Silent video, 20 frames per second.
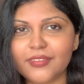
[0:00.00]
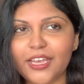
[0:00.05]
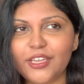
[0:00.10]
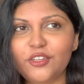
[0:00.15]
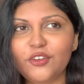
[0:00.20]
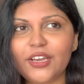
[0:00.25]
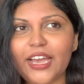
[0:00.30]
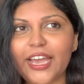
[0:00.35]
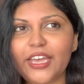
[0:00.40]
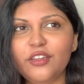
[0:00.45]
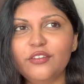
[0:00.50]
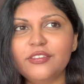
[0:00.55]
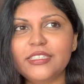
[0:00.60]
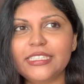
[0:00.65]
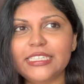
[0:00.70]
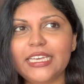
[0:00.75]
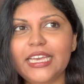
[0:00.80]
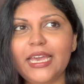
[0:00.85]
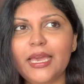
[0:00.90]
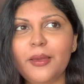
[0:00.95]
you kind of
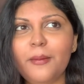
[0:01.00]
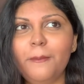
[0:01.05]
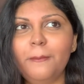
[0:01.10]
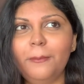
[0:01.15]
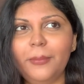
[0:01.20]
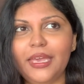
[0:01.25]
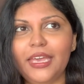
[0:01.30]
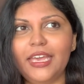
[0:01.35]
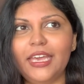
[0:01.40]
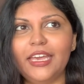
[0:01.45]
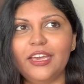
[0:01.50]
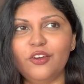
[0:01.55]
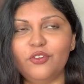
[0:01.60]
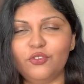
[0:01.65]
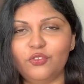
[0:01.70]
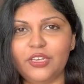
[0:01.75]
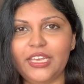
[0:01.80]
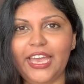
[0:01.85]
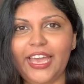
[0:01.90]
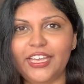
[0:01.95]
see him being
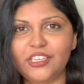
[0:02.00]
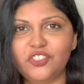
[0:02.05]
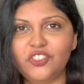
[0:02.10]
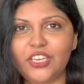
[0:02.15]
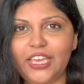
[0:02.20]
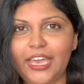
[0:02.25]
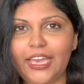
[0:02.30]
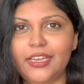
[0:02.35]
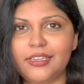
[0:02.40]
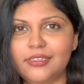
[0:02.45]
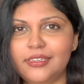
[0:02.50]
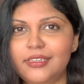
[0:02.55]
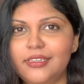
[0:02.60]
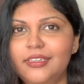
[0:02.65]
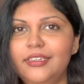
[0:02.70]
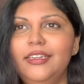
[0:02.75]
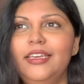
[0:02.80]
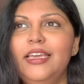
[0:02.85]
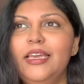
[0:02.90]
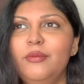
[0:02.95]
re-educated
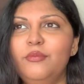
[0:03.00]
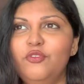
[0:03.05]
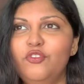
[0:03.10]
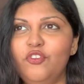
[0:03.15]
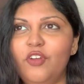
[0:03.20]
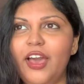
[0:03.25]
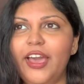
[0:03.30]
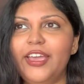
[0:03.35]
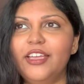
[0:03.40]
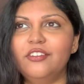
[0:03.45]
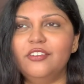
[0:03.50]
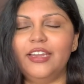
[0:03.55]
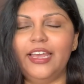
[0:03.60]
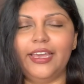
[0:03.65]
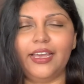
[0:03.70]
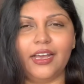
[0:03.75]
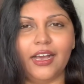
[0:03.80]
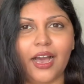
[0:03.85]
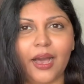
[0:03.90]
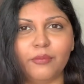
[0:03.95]
and him trying to
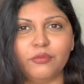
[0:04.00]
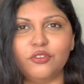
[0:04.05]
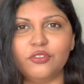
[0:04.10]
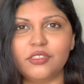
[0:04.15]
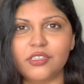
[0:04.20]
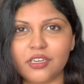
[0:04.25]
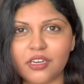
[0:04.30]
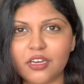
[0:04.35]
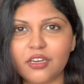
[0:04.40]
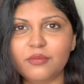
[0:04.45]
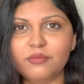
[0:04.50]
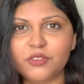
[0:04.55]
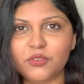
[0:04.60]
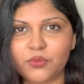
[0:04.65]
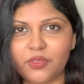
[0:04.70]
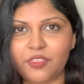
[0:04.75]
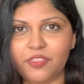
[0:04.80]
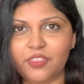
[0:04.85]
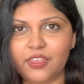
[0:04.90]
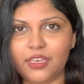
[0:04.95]
like come to terms
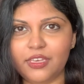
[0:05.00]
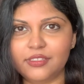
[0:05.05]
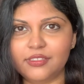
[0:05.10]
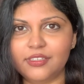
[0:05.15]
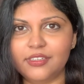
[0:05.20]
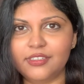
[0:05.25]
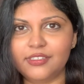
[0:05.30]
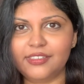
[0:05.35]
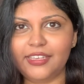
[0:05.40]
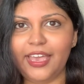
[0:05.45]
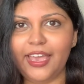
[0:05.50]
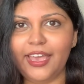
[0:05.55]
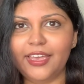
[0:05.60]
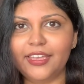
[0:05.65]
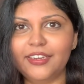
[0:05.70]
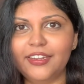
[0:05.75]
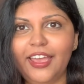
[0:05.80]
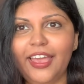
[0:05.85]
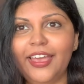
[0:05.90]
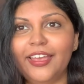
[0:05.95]
with things in his
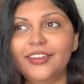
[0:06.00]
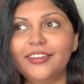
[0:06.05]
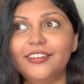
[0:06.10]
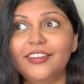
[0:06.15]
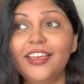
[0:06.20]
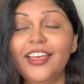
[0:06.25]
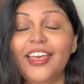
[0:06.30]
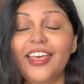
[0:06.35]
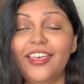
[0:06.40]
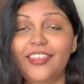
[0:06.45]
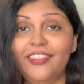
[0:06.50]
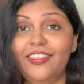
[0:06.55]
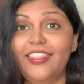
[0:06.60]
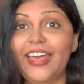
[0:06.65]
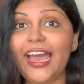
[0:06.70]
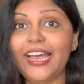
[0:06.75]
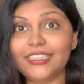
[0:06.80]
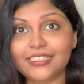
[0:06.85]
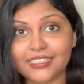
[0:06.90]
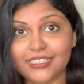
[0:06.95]
head, and
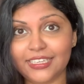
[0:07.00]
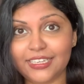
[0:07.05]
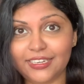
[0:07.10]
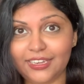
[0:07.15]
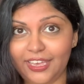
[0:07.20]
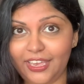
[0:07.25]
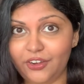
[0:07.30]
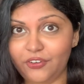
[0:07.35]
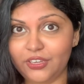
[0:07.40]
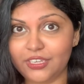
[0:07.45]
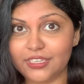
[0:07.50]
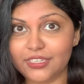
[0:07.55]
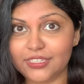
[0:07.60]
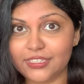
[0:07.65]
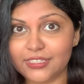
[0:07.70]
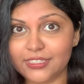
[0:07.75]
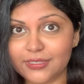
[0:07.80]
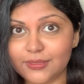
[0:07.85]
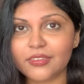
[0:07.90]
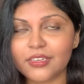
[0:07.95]
that's
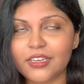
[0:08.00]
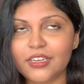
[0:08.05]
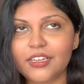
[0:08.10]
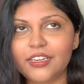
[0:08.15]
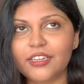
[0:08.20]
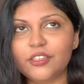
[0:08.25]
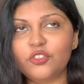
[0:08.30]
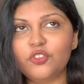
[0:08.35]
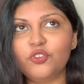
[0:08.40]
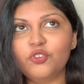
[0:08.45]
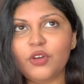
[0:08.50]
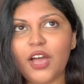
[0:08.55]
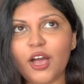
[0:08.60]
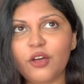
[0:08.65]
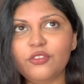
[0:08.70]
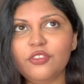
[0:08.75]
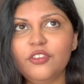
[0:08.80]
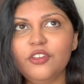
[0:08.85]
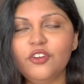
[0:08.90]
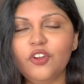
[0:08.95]
hilarious. Like,
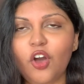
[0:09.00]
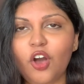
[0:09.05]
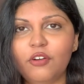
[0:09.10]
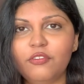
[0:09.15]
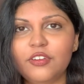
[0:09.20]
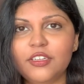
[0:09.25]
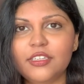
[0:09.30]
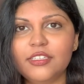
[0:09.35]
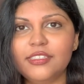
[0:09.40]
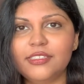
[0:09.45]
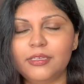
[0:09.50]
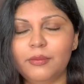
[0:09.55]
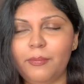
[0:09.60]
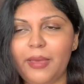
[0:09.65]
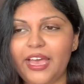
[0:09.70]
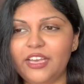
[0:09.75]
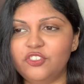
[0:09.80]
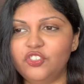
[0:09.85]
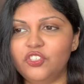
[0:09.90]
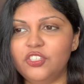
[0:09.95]
throughout the novel,
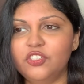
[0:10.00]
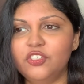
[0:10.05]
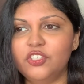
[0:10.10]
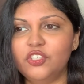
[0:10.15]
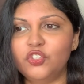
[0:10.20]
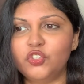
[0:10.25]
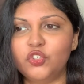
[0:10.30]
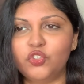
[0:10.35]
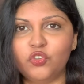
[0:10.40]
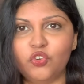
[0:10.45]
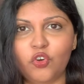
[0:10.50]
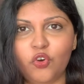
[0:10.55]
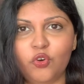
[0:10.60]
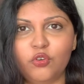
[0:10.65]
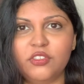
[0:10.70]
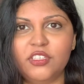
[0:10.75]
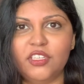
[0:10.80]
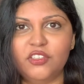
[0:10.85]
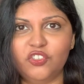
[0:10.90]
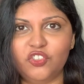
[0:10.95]
Sebastian just
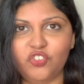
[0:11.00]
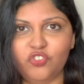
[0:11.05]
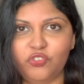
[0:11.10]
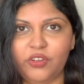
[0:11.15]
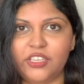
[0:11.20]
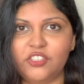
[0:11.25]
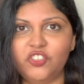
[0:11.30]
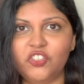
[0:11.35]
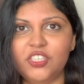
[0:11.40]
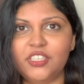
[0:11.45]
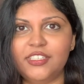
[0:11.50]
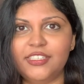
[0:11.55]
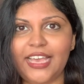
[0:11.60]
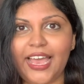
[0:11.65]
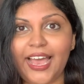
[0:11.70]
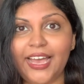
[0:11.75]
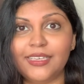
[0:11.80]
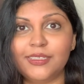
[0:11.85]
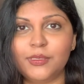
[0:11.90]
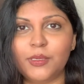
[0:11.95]
grows and stretches
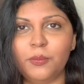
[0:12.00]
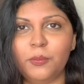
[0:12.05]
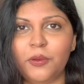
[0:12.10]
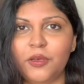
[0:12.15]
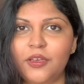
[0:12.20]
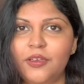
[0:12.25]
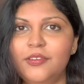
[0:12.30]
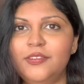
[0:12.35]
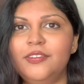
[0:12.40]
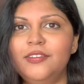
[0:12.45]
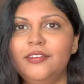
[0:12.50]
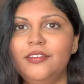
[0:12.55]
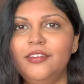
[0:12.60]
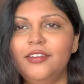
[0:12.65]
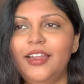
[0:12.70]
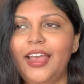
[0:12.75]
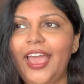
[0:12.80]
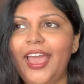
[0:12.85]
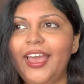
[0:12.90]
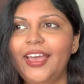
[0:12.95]
as a
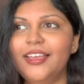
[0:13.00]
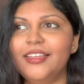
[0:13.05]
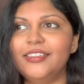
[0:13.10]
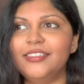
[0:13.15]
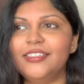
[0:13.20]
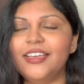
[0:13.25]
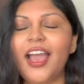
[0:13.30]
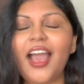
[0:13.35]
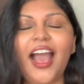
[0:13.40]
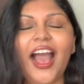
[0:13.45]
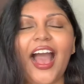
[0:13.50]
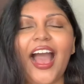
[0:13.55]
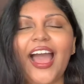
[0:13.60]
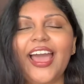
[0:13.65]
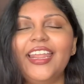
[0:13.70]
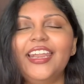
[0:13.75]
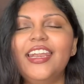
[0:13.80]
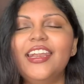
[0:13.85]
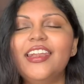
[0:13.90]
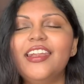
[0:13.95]
person, and
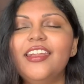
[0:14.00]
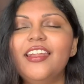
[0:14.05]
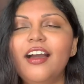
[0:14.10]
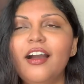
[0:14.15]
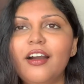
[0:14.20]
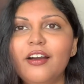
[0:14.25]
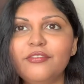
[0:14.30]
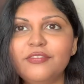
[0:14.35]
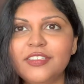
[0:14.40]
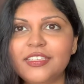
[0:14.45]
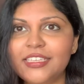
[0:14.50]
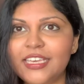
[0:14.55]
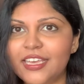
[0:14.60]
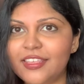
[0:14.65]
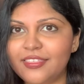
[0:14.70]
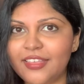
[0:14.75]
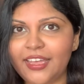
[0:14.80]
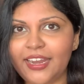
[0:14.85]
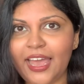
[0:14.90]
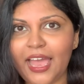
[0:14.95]
I love
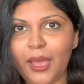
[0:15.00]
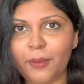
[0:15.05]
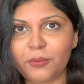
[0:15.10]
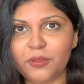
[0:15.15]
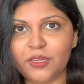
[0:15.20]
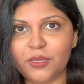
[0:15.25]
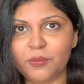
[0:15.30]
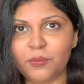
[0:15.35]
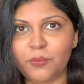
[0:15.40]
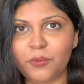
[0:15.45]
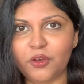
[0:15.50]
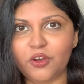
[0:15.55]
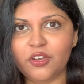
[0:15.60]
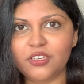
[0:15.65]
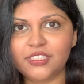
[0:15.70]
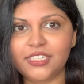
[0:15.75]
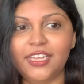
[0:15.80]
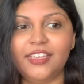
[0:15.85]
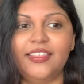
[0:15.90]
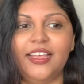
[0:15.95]
seeing that happen in
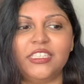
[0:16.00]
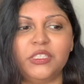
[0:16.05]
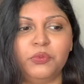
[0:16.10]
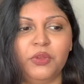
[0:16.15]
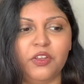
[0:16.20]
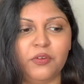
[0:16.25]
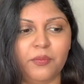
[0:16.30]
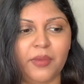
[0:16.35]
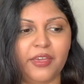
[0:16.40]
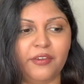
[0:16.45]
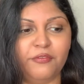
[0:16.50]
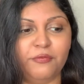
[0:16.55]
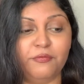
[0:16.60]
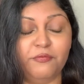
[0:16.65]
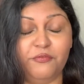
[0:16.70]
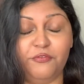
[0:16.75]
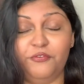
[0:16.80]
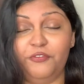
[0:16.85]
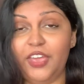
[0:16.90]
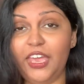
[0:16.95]
books. Like, that's one of my
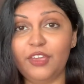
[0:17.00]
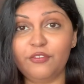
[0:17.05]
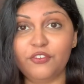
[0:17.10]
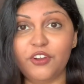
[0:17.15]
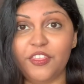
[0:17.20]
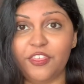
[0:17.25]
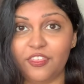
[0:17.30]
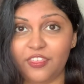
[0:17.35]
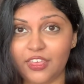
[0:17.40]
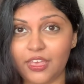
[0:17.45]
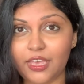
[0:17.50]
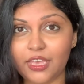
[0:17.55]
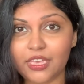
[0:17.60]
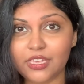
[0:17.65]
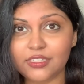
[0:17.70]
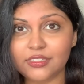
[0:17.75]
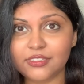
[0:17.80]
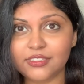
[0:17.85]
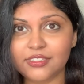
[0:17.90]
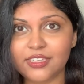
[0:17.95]
favorite
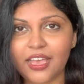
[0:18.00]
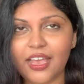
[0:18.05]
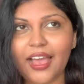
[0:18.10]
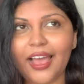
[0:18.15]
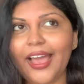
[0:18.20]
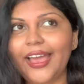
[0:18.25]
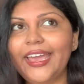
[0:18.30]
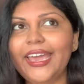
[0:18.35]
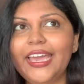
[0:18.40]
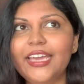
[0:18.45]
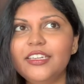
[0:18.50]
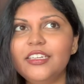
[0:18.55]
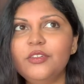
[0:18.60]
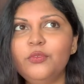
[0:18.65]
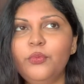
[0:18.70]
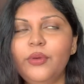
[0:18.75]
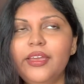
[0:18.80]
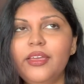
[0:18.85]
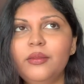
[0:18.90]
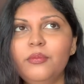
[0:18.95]
things. I hate it
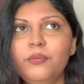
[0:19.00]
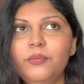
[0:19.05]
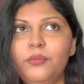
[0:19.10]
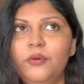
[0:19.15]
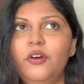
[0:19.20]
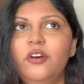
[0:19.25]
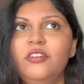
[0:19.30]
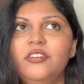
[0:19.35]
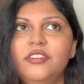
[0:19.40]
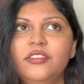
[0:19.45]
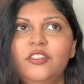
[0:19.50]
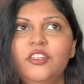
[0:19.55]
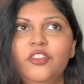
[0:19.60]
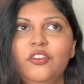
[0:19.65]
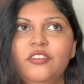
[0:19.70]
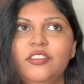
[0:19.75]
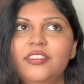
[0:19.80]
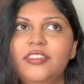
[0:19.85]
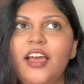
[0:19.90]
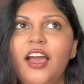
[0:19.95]
when books, you
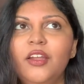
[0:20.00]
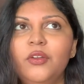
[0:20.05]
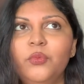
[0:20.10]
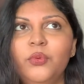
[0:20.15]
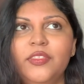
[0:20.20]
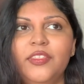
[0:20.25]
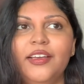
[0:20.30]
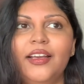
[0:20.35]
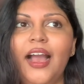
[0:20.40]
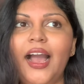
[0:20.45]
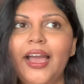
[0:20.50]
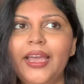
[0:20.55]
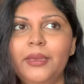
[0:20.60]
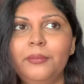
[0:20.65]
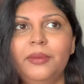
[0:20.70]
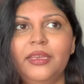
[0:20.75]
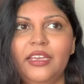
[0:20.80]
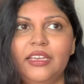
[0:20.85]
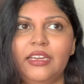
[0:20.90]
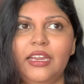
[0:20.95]
know, start with the guy
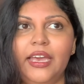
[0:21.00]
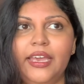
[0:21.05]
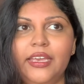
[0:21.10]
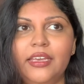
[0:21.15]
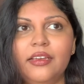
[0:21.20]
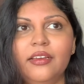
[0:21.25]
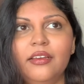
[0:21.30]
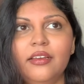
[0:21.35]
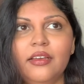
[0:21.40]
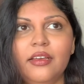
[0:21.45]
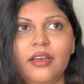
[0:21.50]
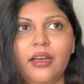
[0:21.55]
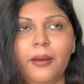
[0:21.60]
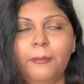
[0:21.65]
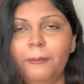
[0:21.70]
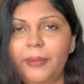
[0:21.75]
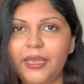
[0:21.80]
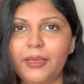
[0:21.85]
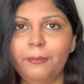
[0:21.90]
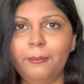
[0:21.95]
being like a
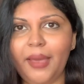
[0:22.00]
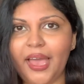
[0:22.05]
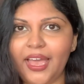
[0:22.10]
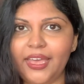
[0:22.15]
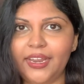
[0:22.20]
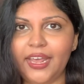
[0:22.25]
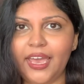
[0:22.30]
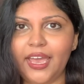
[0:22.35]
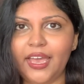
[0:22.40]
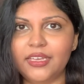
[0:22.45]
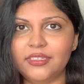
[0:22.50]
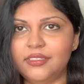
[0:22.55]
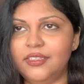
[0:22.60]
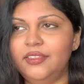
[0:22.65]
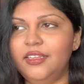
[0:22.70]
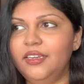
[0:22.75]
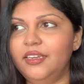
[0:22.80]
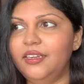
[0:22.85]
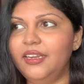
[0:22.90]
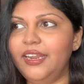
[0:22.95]
big badass and
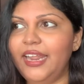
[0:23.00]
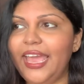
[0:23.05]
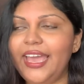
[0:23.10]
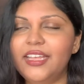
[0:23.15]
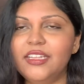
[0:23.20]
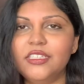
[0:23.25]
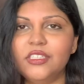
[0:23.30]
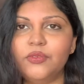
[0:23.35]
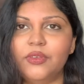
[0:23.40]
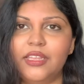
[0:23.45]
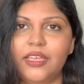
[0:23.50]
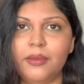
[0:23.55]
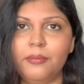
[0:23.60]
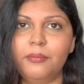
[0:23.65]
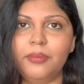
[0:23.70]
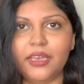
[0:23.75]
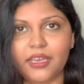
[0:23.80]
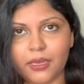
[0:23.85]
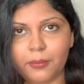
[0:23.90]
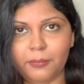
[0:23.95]
then it ends with him
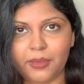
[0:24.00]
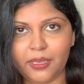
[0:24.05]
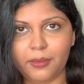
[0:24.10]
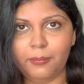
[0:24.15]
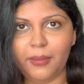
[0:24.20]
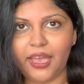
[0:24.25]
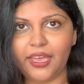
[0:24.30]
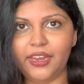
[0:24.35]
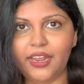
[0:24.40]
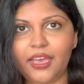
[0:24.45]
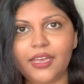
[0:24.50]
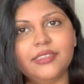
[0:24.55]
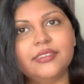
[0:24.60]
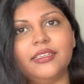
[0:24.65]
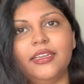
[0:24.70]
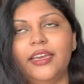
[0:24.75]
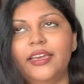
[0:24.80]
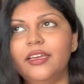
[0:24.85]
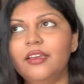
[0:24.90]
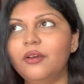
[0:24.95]
being a big
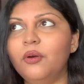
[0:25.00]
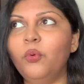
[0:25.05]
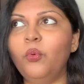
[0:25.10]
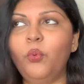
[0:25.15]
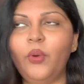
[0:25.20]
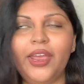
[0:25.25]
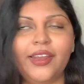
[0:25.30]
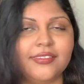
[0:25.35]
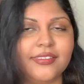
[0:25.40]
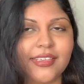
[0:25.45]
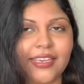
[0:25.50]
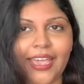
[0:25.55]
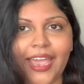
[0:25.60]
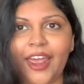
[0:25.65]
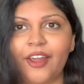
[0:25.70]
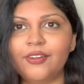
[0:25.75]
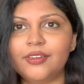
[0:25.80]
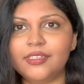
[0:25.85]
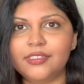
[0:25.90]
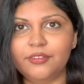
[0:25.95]
badass. Like, where's the
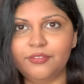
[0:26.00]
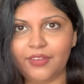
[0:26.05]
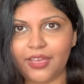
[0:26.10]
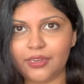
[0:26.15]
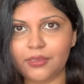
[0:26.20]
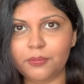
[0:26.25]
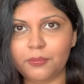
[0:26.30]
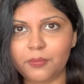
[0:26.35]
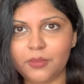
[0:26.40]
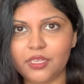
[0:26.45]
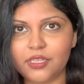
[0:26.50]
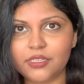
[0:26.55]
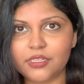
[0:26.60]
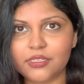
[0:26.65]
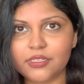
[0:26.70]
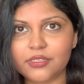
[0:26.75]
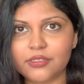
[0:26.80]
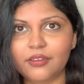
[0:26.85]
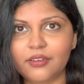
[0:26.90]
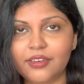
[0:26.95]
character
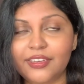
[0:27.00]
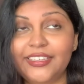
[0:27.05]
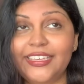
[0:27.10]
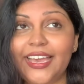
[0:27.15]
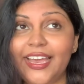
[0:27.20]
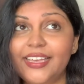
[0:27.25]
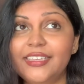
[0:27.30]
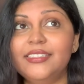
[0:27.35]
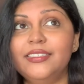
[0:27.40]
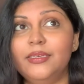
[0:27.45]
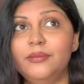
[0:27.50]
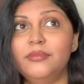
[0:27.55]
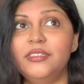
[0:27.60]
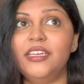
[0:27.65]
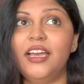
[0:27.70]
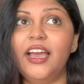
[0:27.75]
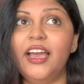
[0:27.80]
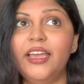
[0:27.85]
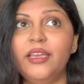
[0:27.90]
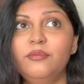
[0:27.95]
development? Yes,
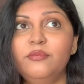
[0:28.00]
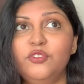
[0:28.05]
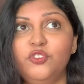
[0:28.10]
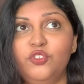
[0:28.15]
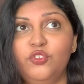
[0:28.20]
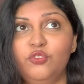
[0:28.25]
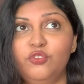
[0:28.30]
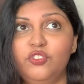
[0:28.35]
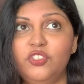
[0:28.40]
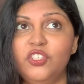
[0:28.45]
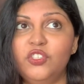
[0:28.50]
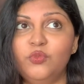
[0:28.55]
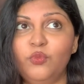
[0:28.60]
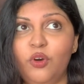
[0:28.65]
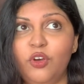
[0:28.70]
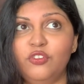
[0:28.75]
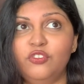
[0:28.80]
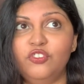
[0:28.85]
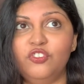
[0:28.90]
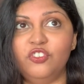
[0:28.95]
sometimes you just
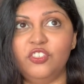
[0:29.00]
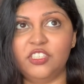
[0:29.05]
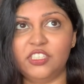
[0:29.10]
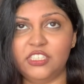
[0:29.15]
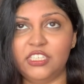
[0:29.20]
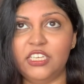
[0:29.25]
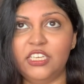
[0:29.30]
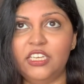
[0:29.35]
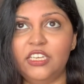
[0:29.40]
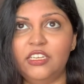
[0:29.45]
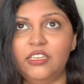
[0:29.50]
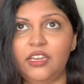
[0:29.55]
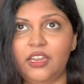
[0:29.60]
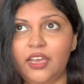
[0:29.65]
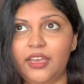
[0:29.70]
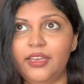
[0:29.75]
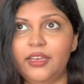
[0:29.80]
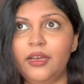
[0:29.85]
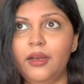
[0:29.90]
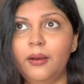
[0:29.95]
want to see
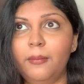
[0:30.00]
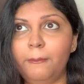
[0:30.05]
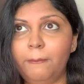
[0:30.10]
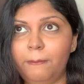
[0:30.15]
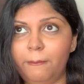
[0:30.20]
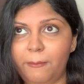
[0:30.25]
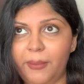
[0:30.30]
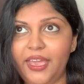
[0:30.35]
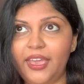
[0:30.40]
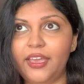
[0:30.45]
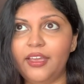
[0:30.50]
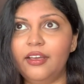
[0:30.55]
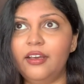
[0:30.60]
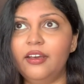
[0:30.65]
like a big